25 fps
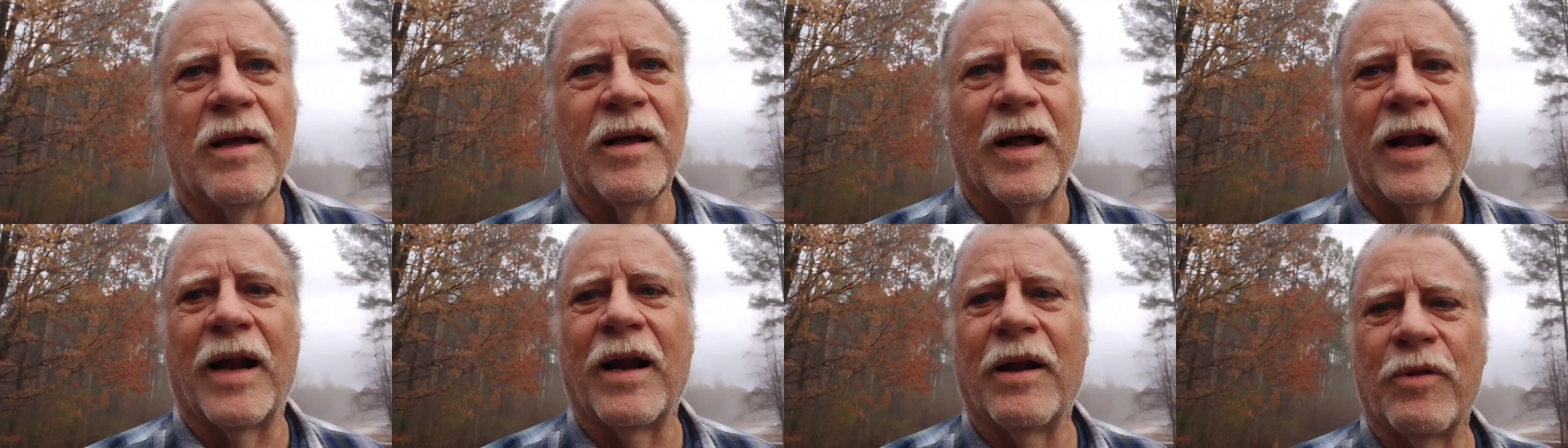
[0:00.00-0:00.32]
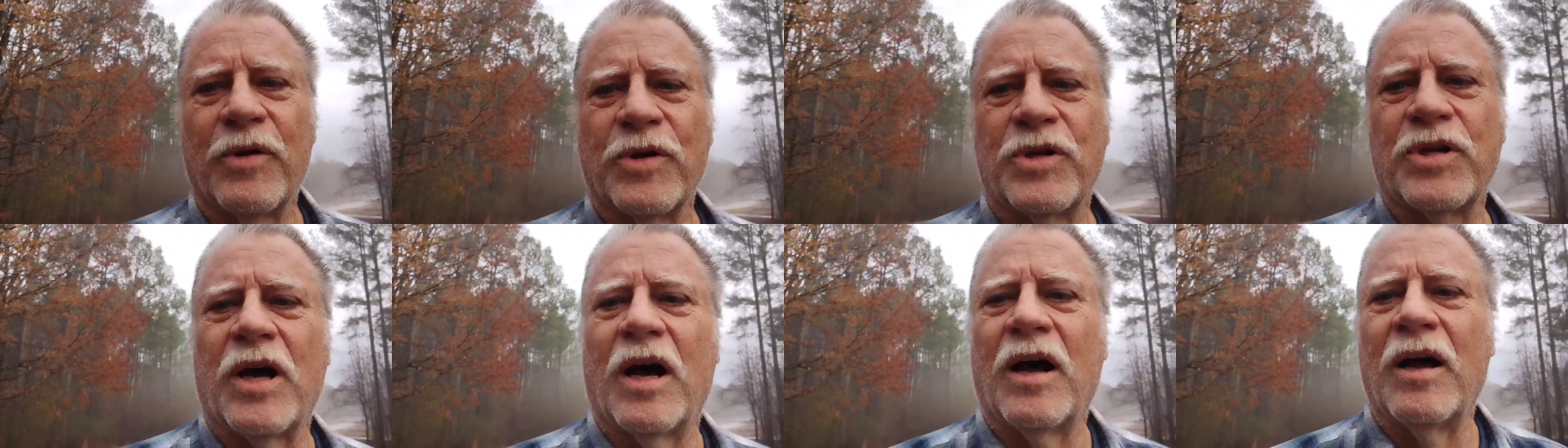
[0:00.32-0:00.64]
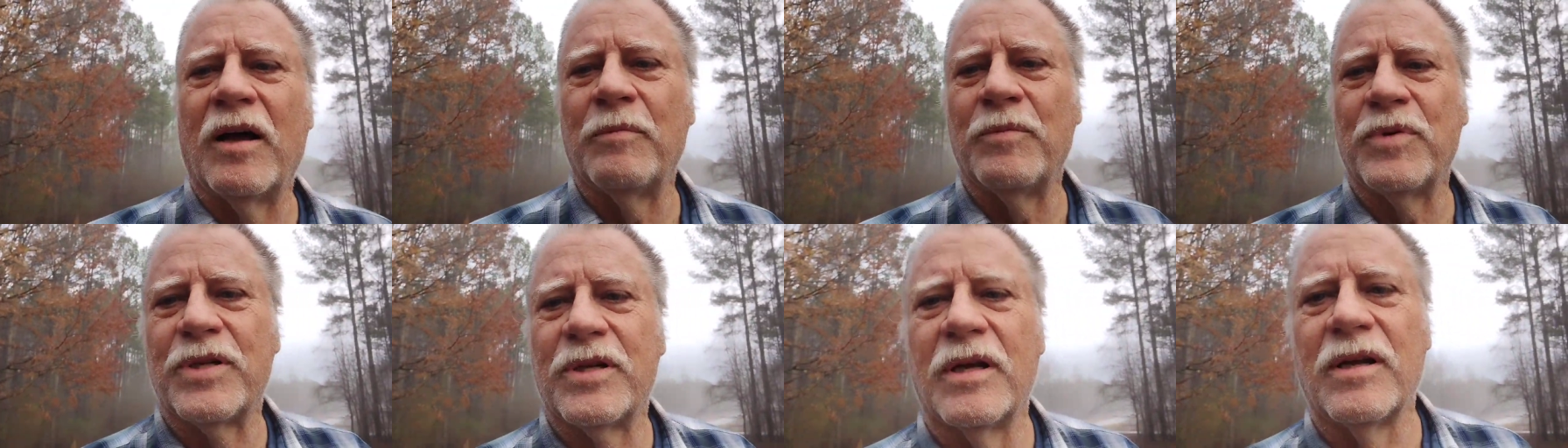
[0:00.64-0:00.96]
At other
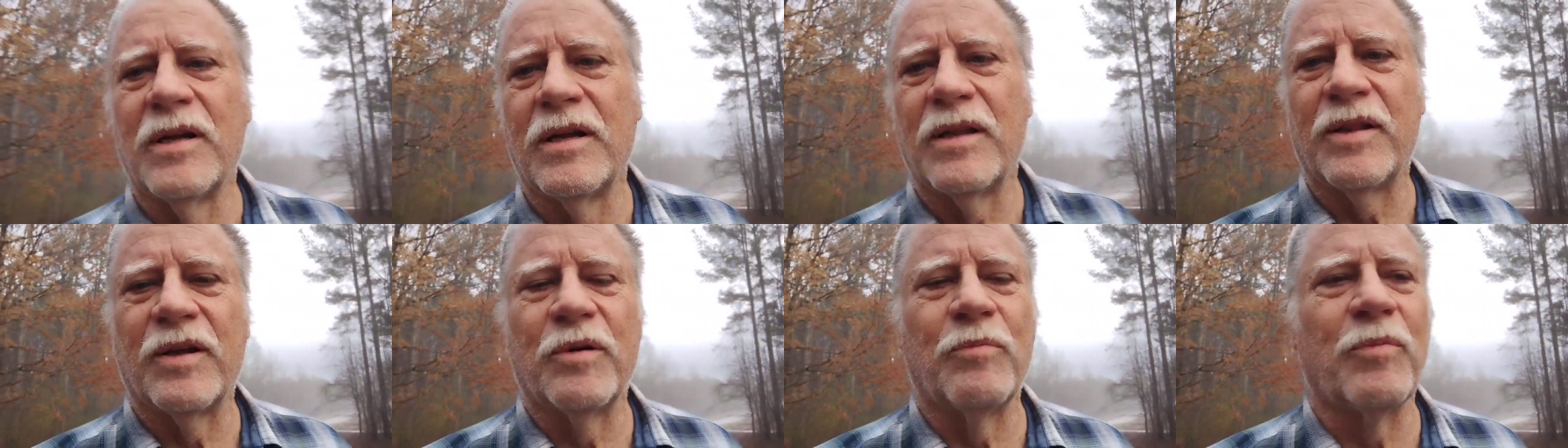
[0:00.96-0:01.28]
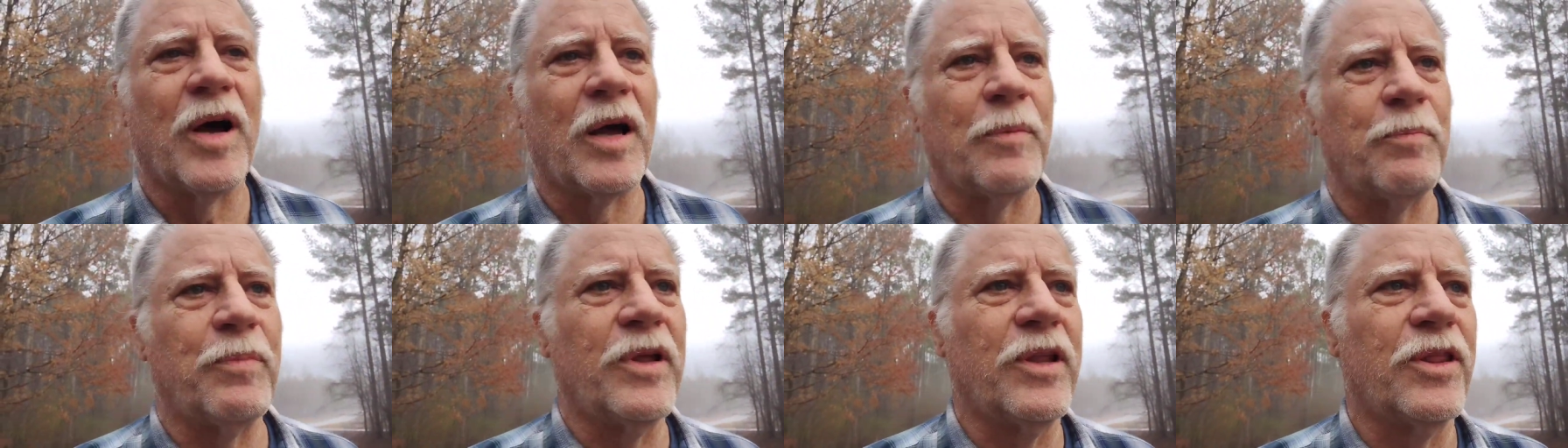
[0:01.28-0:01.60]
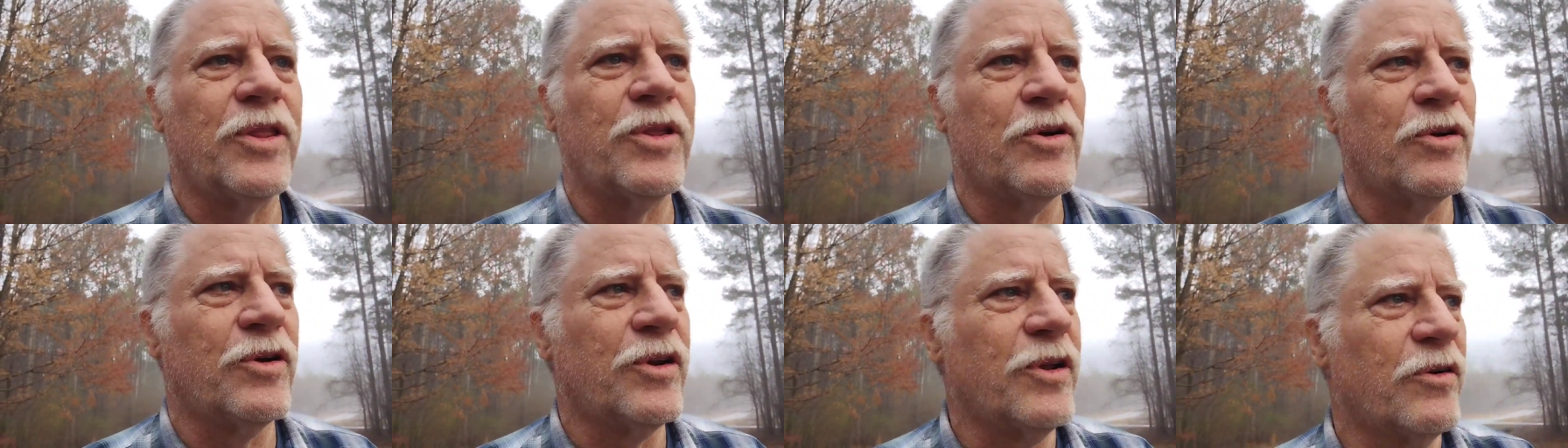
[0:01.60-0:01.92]
times, there might be
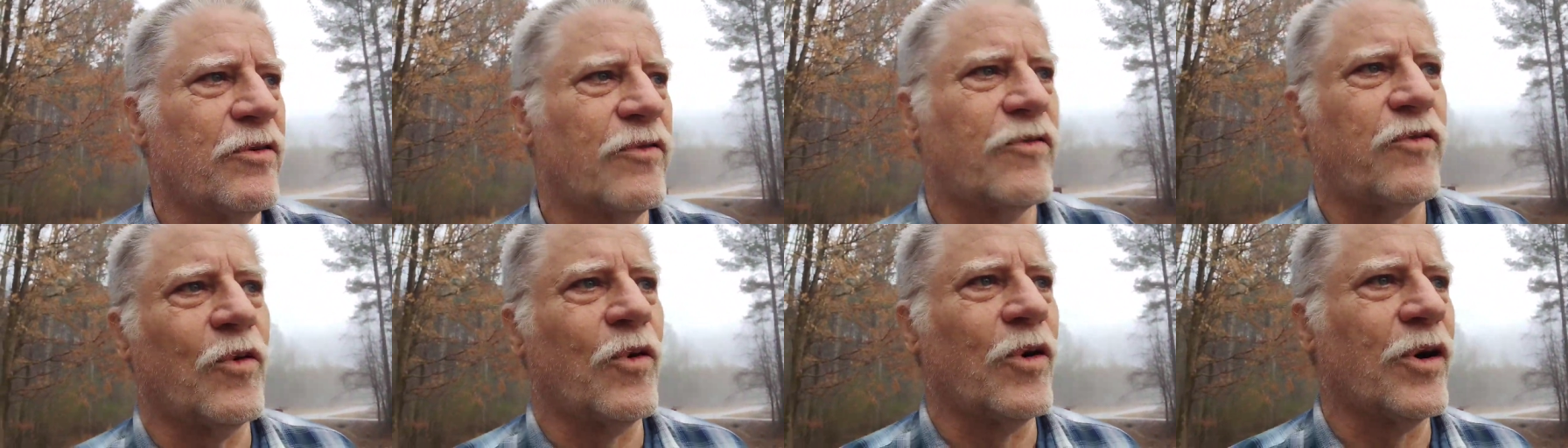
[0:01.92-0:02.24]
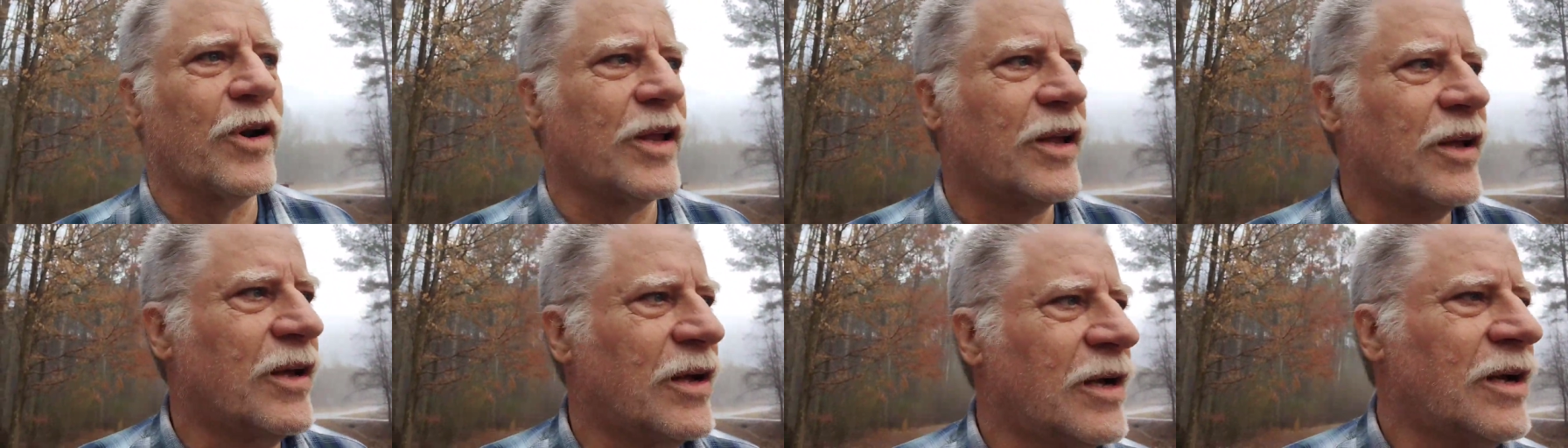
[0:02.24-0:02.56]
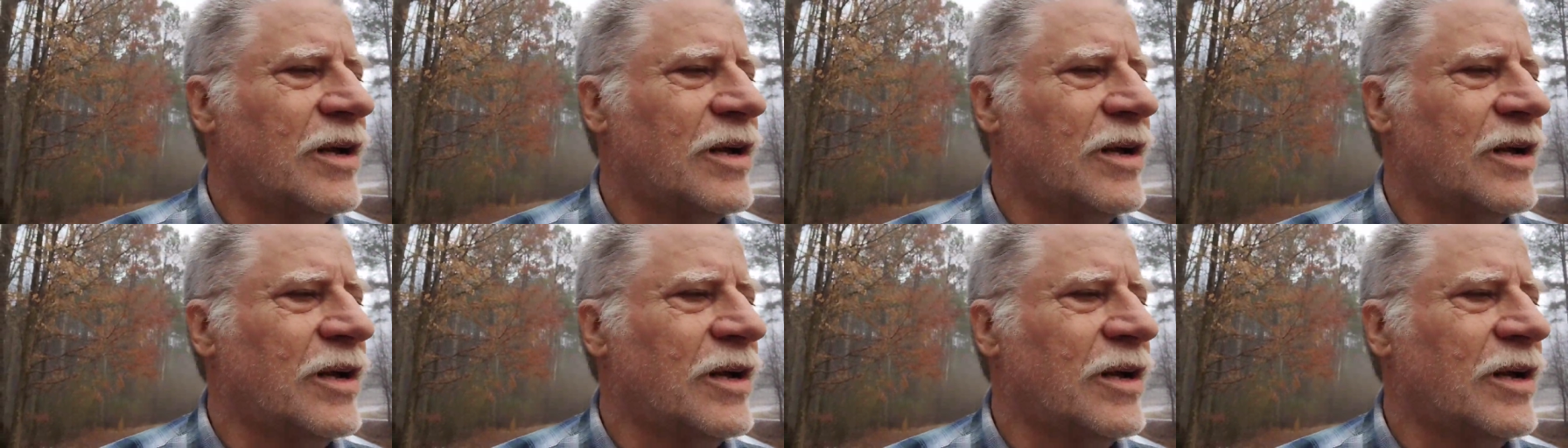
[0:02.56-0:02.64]
30 or 40.